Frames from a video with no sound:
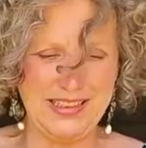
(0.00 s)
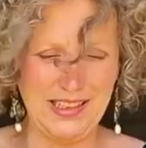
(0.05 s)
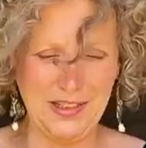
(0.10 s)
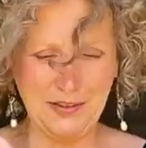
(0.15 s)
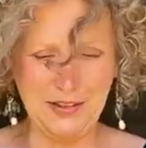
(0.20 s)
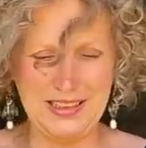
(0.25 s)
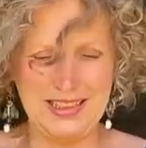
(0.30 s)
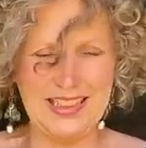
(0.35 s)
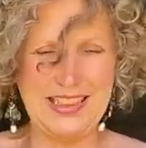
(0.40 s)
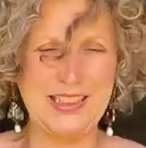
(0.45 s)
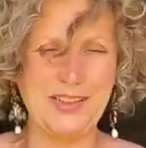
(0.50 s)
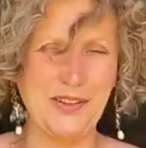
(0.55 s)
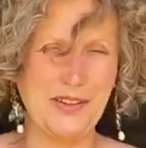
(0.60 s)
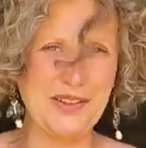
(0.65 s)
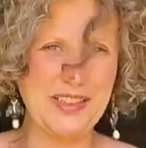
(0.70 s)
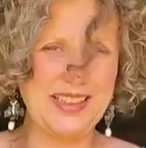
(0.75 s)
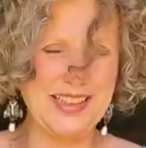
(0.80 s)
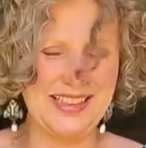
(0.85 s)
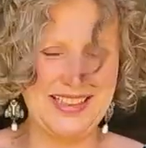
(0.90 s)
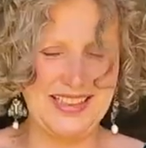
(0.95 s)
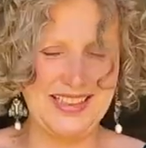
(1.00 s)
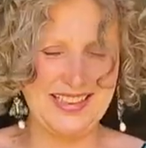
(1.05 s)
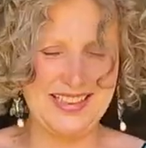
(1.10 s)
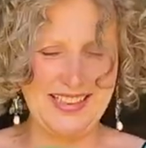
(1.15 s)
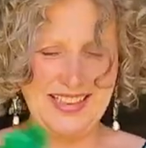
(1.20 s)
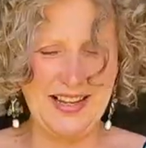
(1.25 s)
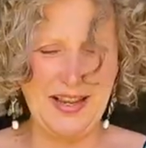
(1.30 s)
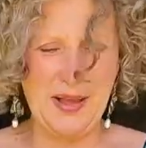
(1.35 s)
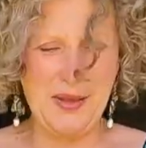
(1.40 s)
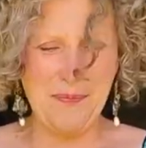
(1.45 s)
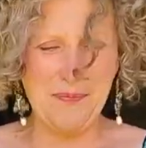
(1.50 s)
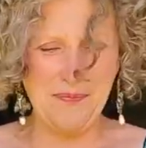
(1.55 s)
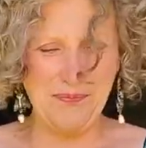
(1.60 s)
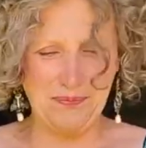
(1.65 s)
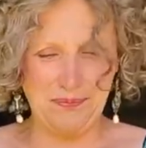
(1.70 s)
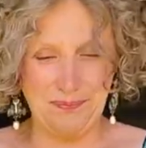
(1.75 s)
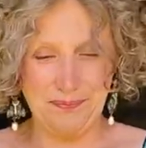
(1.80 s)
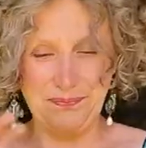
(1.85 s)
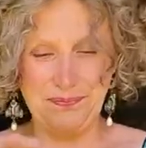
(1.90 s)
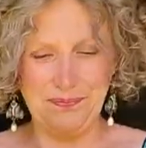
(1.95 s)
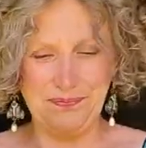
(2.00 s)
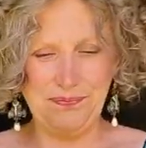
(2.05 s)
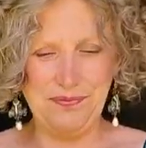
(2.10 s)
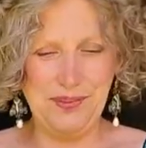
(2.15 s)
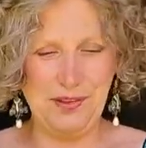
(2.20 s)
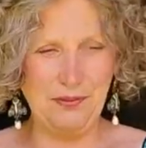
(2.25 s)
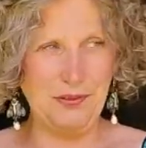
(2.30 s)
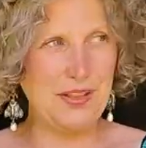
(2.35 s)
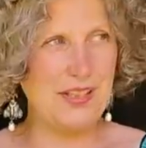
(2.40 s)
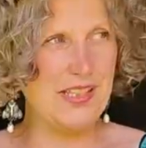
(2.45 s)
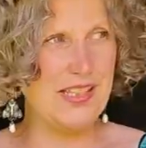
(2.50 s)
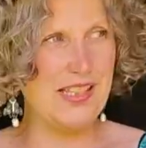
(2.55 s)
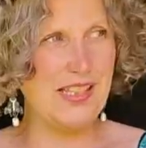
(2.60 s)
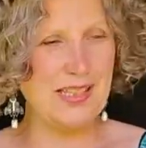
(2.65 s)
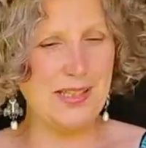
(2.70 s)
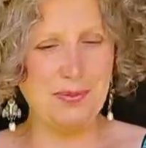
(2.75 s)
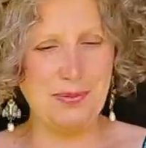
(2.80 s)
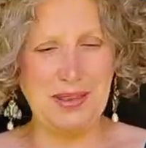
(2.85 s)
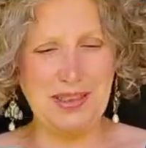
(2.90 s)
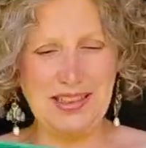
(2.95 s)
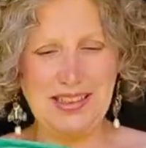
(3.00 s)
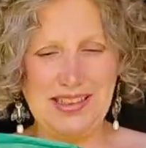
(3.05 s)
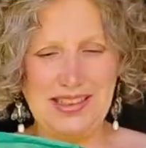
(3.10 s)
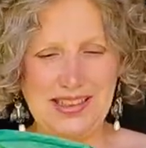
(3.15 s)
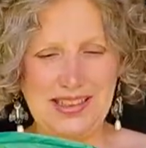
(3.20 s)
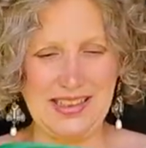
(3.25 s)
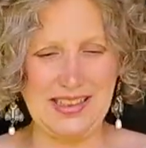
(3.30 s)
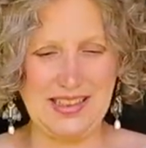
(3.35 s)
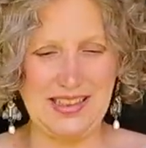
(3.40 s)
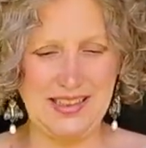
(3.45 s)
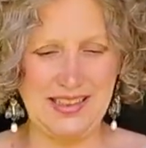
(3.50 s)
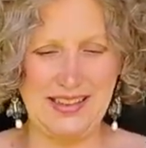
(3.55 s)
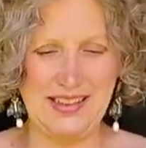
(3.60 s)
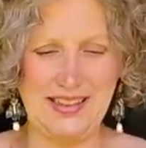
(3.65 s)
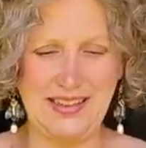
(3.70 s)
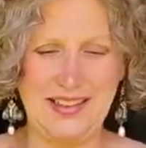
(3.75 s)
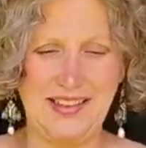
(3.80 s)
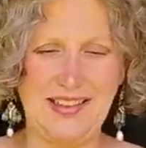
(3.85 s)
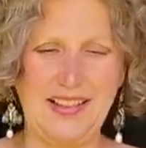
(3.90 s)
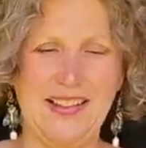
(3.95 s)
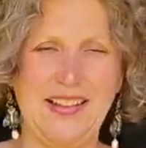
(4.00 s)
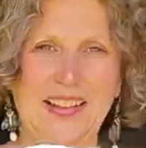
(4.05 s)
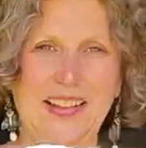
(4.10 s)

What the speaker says: de resistance. This is the vintage piece.